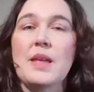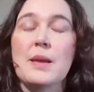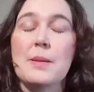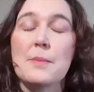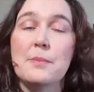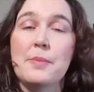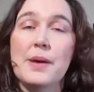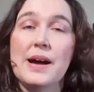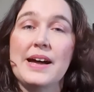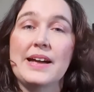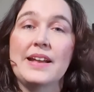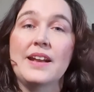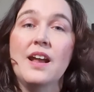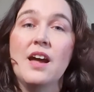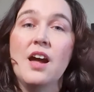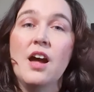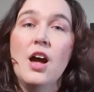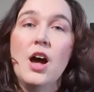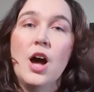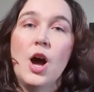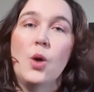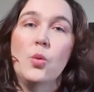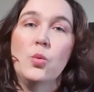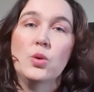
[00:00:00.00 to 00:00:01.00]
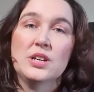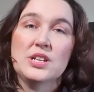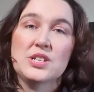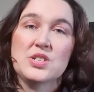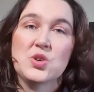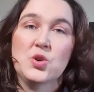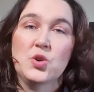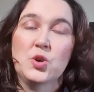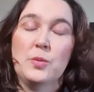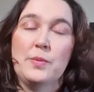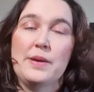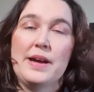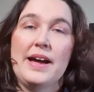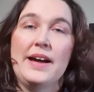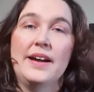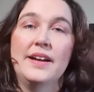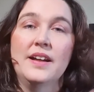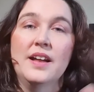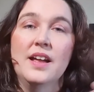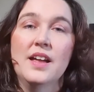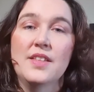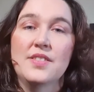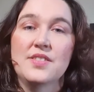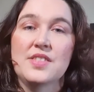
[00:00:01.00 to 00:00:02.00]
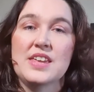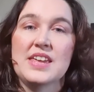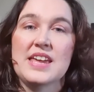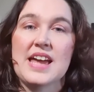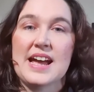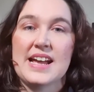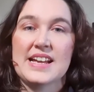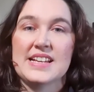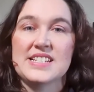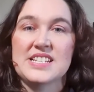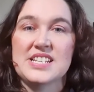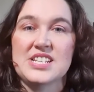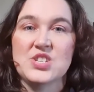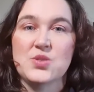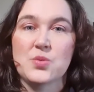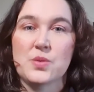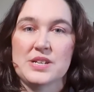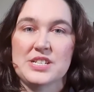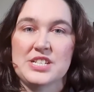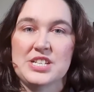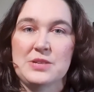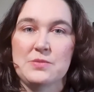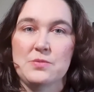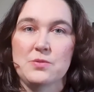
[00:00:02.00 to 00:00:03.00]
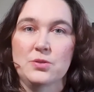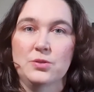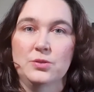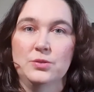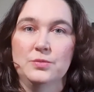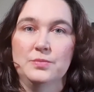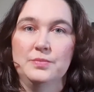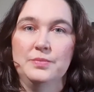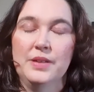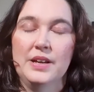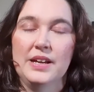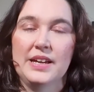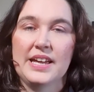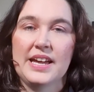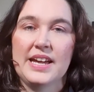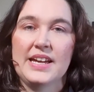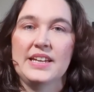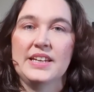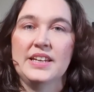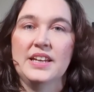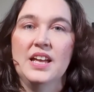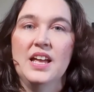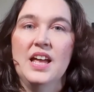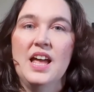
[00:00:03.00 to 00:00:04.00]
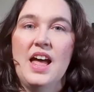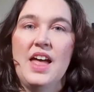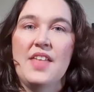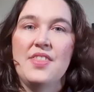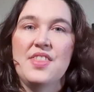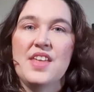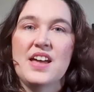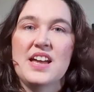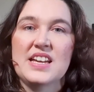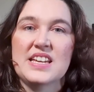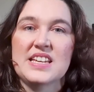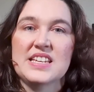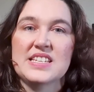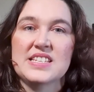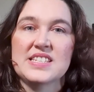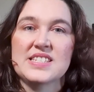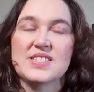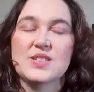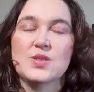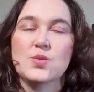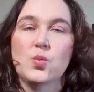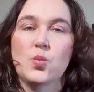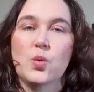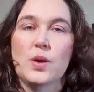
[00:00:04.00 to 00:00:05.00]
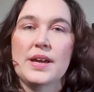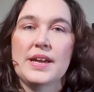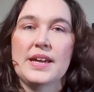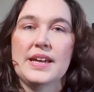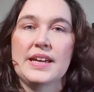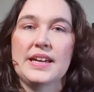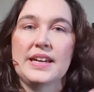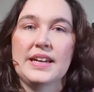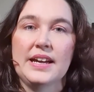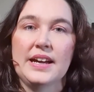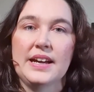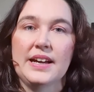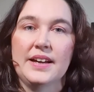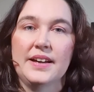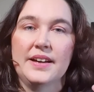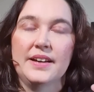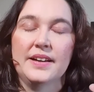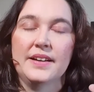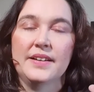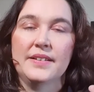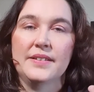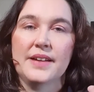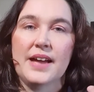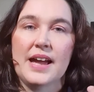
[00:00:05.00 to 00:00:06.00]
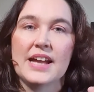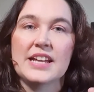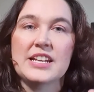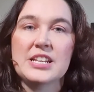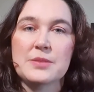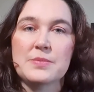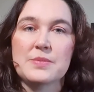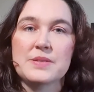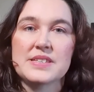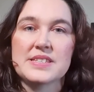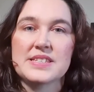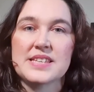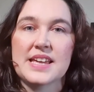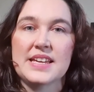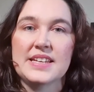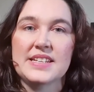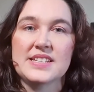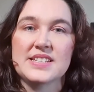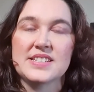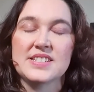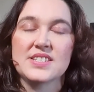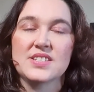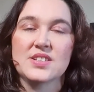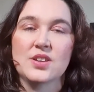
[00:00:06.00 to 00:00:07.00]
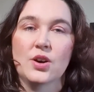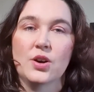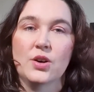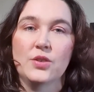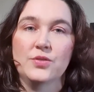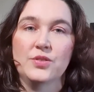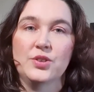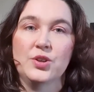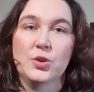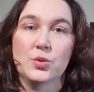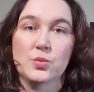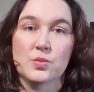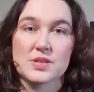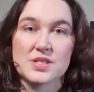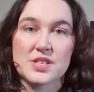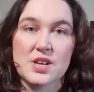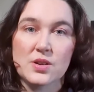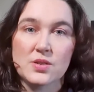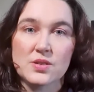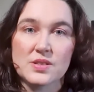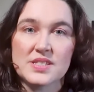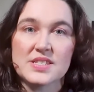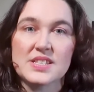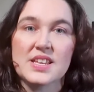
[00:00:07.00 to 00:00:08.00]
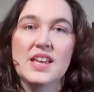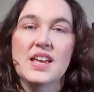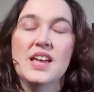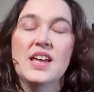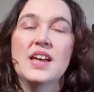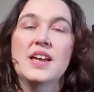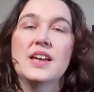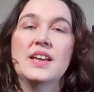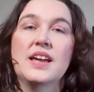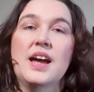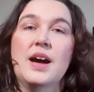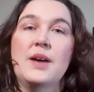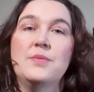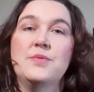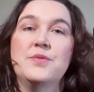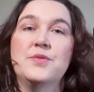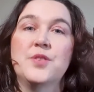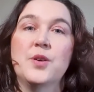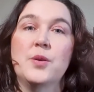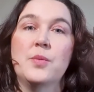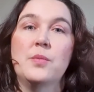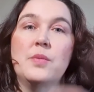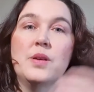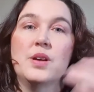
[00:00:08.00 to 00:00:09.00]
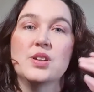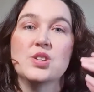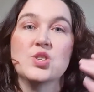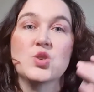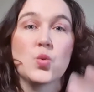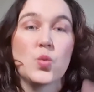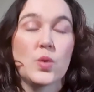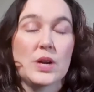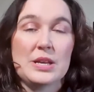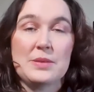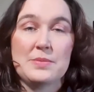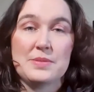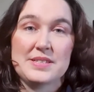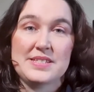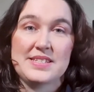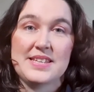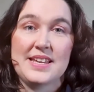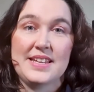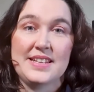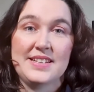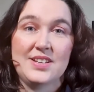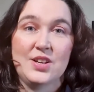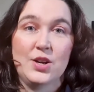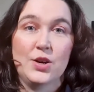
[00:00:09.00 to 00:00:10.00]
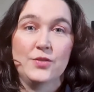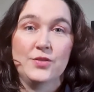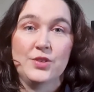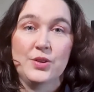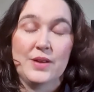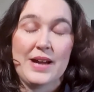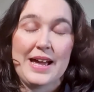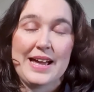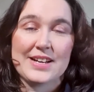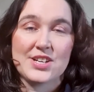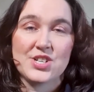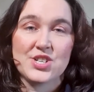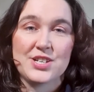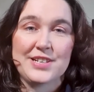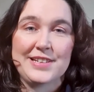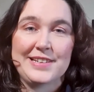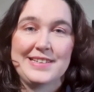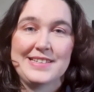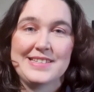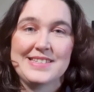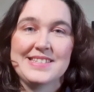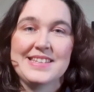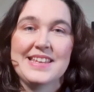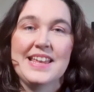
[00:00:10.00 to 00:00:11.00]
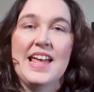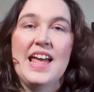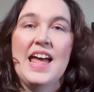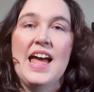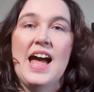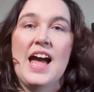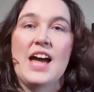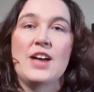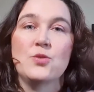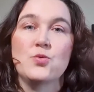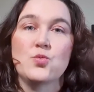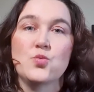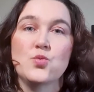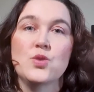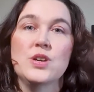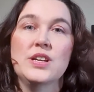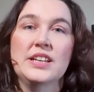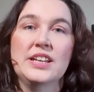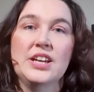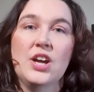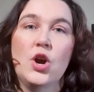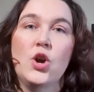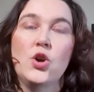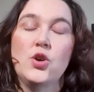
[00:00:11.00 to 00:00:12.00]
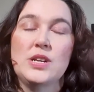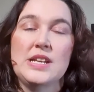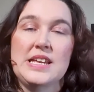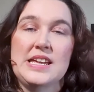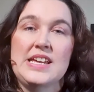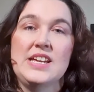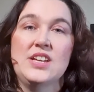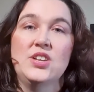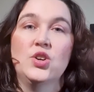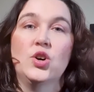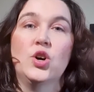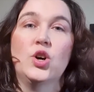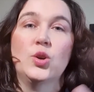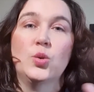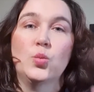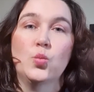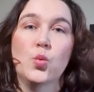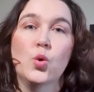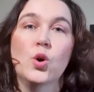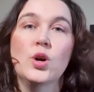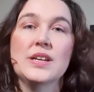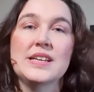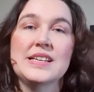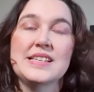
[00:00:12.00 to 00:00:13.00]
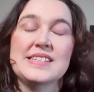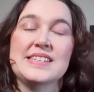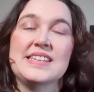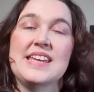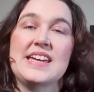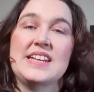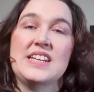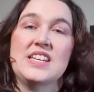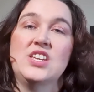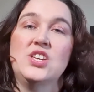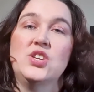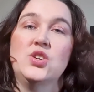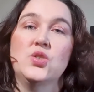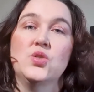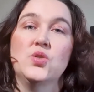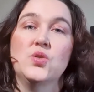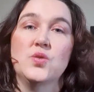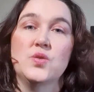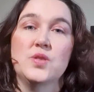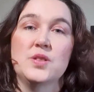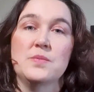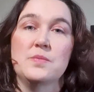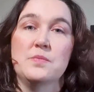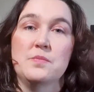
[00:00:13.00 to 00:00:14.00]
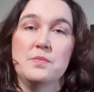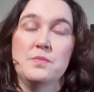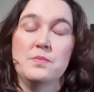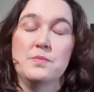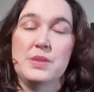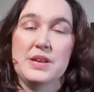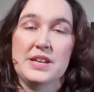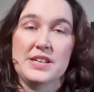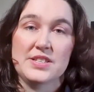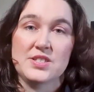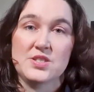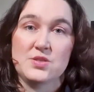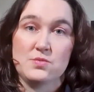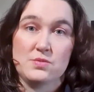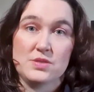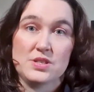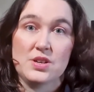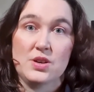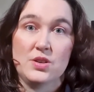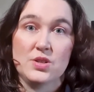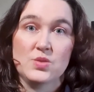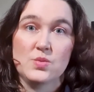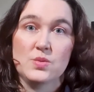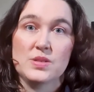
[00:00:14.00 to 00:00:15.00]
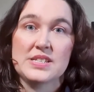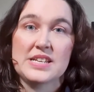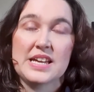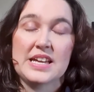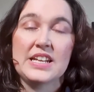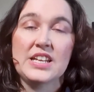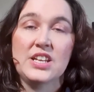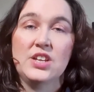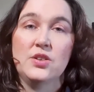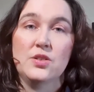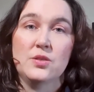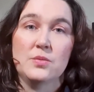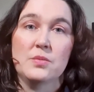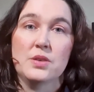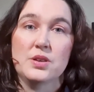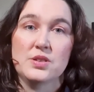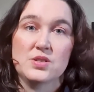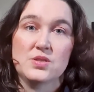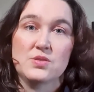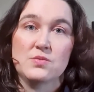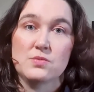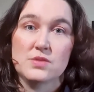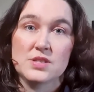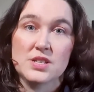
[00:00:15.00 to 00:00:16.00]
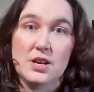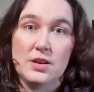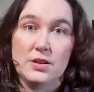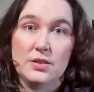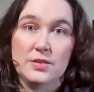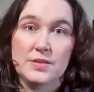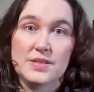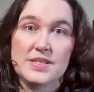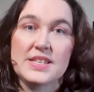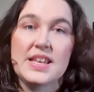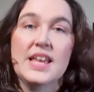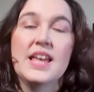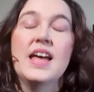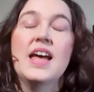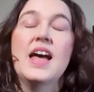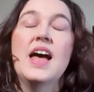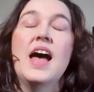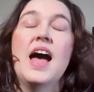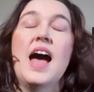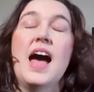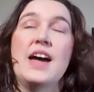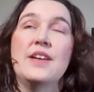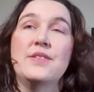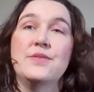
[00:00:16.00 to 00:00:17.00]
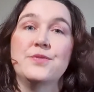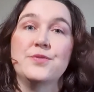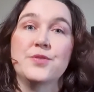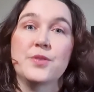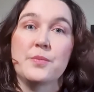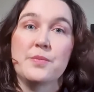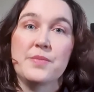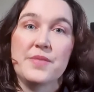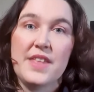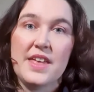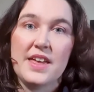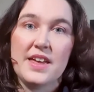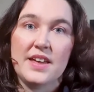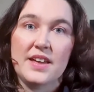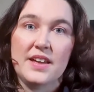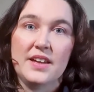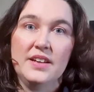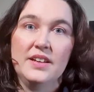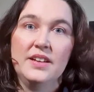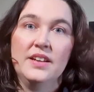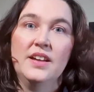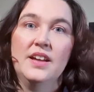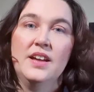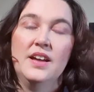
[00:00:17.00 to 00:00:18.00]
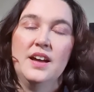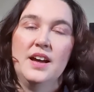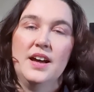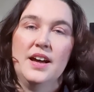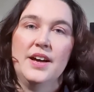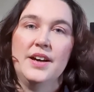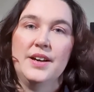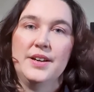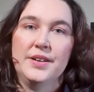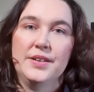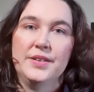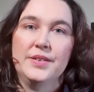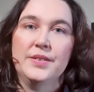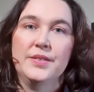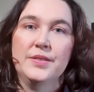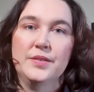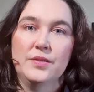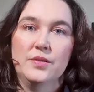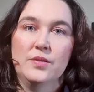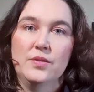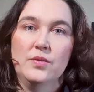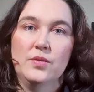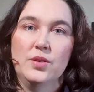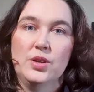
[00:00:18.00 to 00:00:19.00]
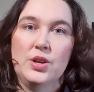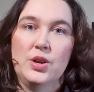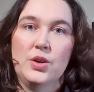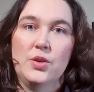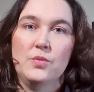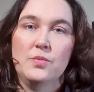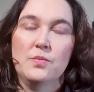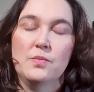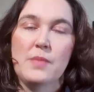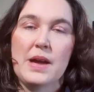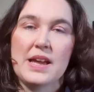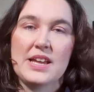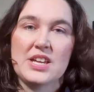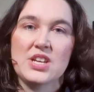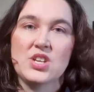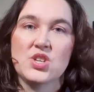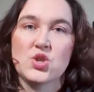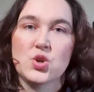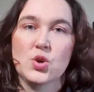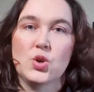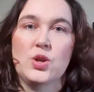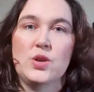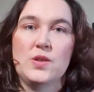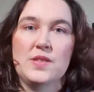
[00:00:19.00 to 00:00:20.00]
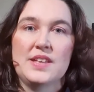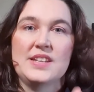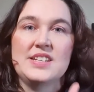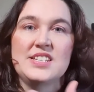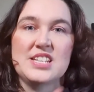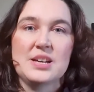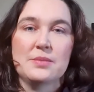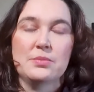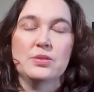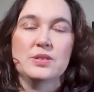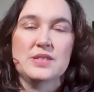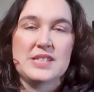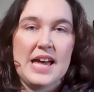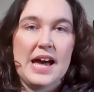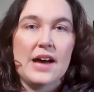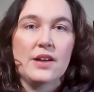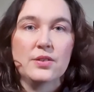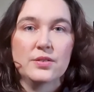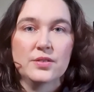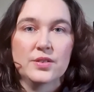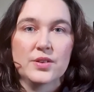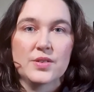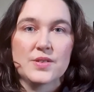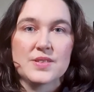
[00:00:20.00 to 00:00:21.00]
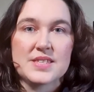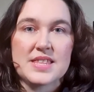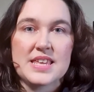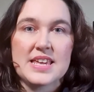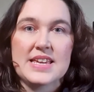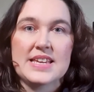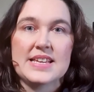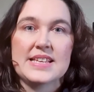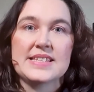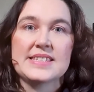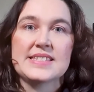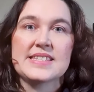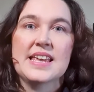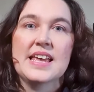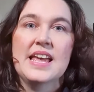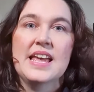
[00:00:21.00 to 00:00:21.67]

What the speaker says: But I want to talk about the 80-20 rule, okay? And that is where 80% of your results come from 20% of your actions, and really honing in on what is getting you the biggest results, what's getting you the most results. And from there, making sure you then double down on those things